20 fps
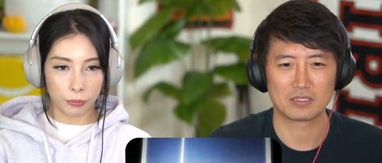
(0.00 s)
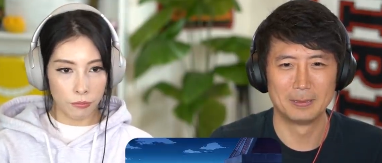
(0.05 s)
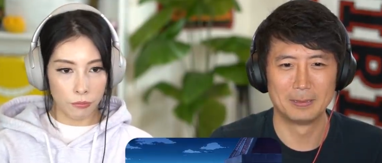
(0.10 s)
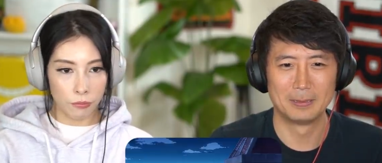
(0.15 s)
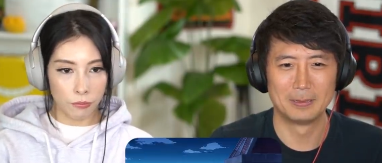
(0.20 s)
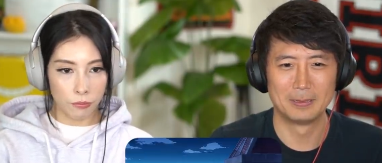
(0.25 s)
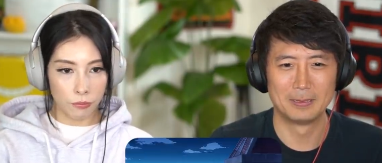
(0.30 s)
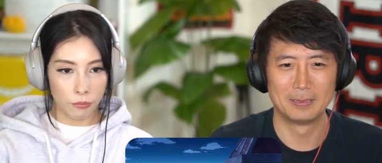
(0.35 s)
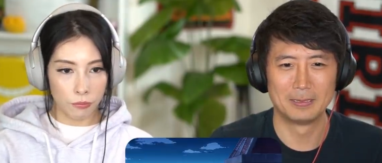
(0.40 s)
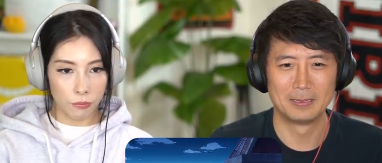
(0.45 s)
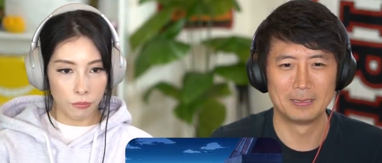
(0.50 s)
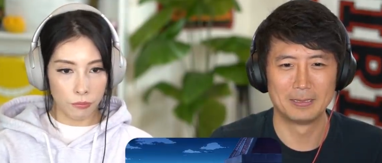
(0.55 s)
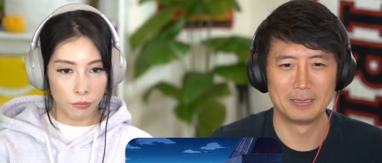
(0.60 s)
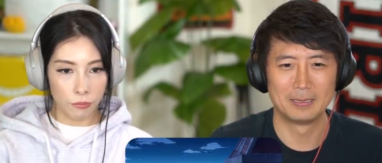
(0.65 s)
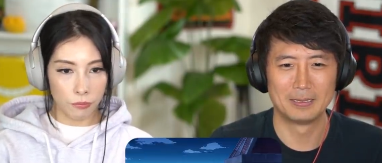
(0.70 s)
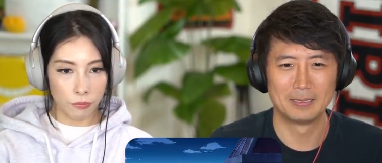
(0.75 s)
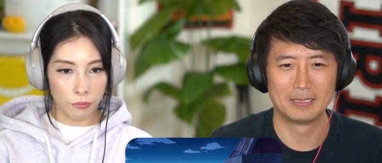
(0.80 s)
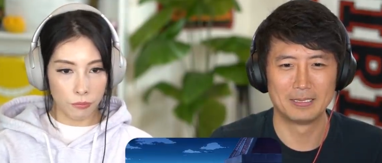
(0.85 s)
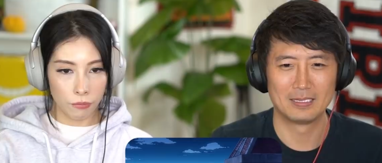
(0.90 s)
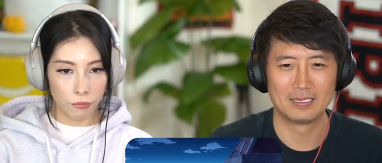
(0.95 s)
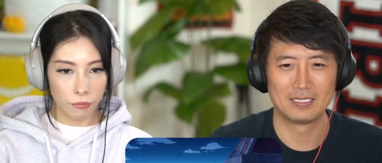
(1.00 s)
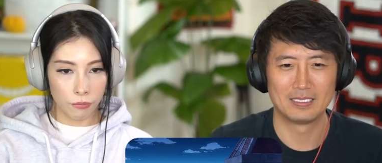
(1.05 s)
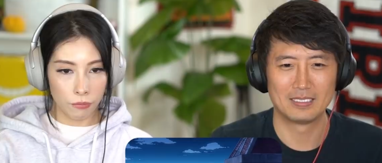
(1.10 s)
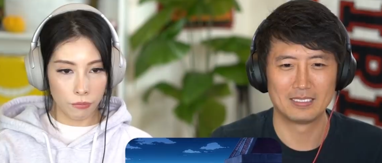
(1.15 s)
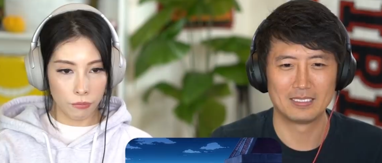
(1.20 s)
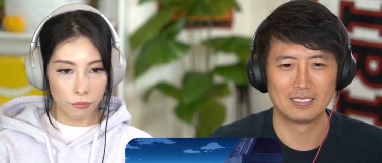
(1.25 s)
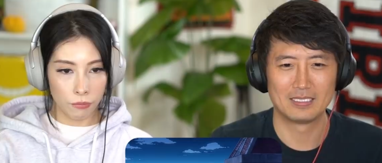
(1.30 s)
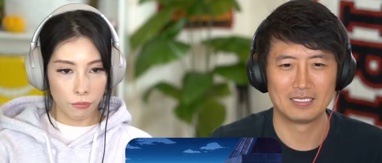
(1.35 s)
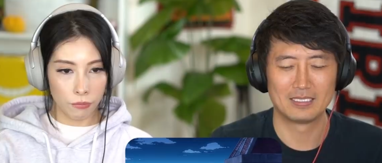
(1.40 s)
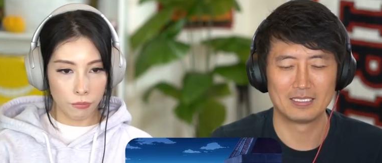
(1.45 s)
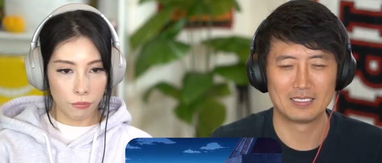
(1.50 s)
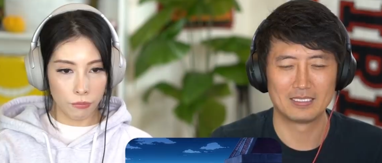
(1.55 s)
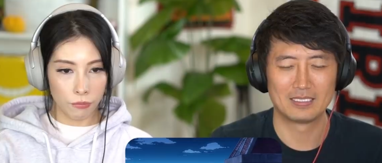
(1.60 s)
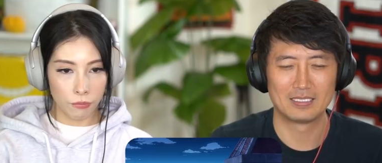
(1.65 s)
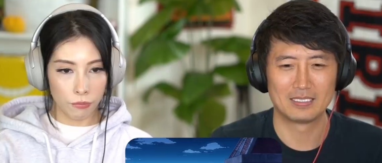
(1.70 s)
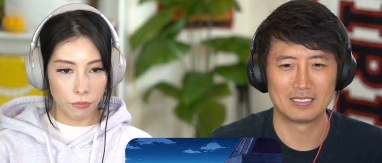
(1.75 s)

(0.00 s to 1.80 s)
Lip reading: (no one is talking)